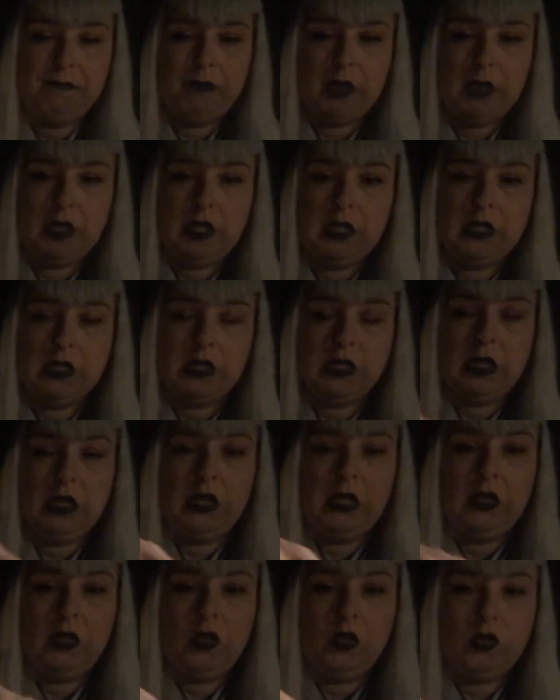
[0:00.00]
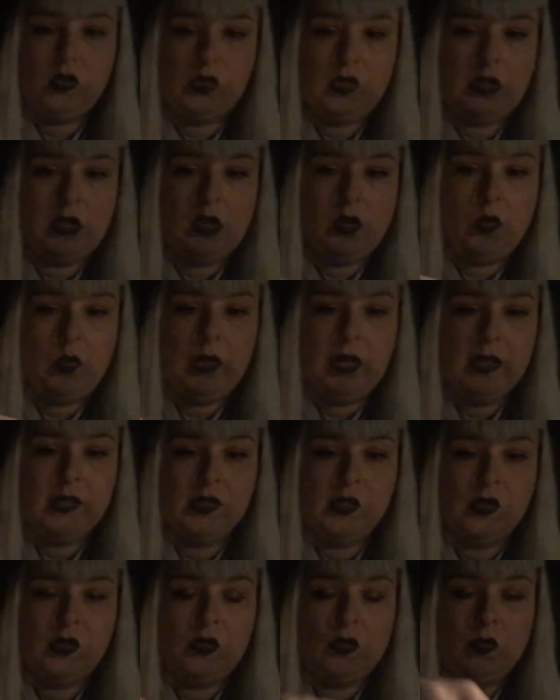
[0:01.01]
but a little goes a long way.
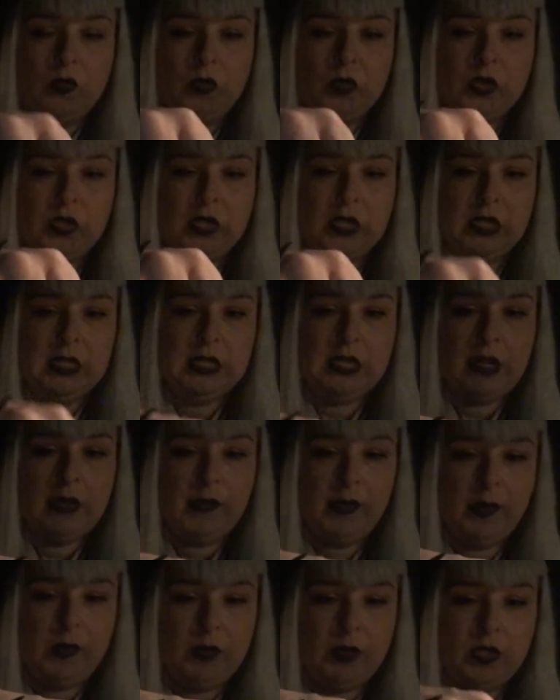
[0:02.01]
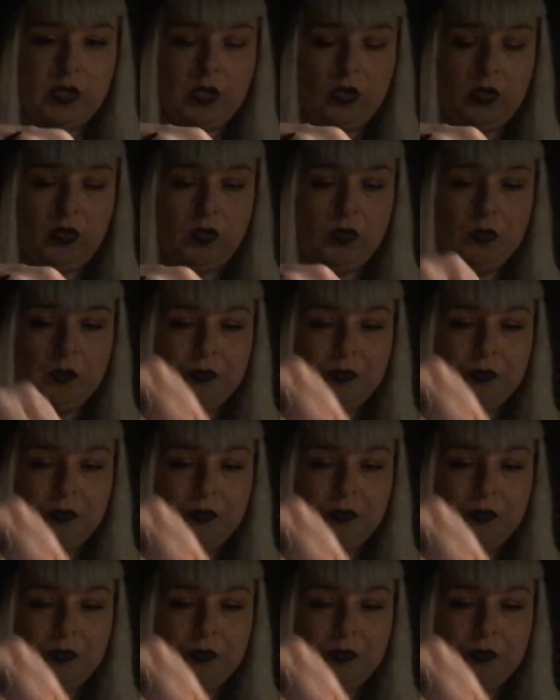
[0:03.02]
So most of the time I would do